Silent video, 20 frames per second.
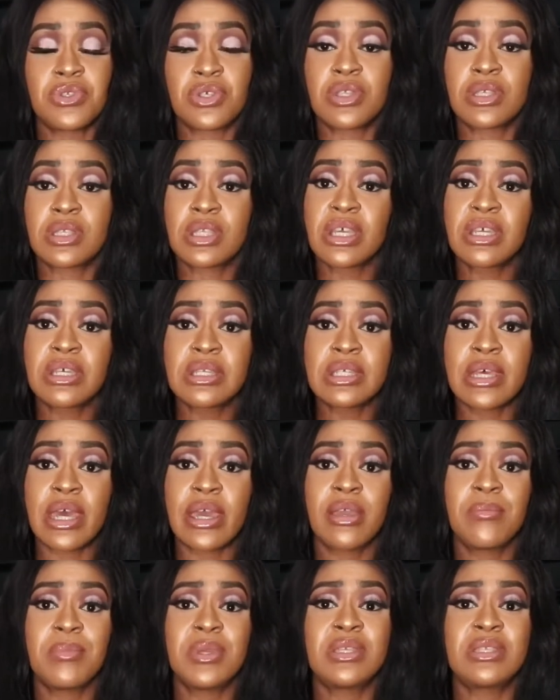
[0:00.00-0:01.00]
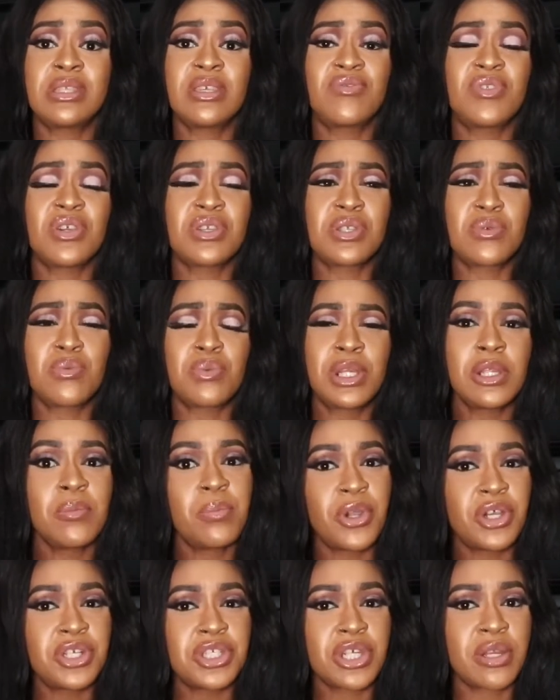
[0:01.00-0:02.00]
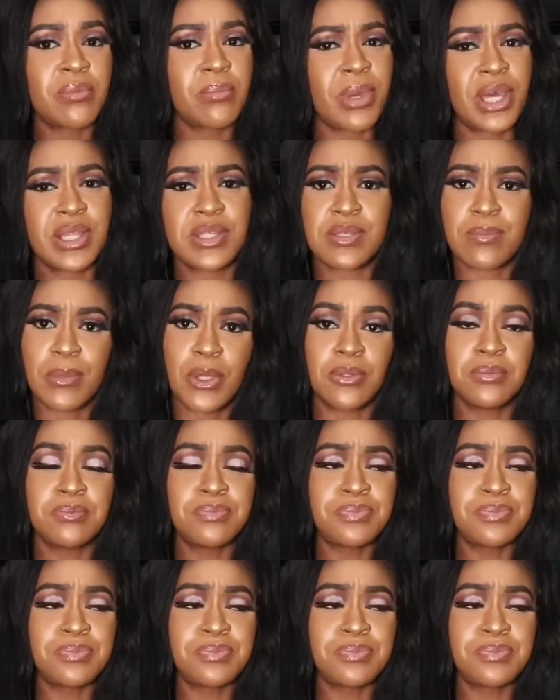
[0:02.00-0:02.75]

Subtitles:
The second time is if there's a really pungent bad smell.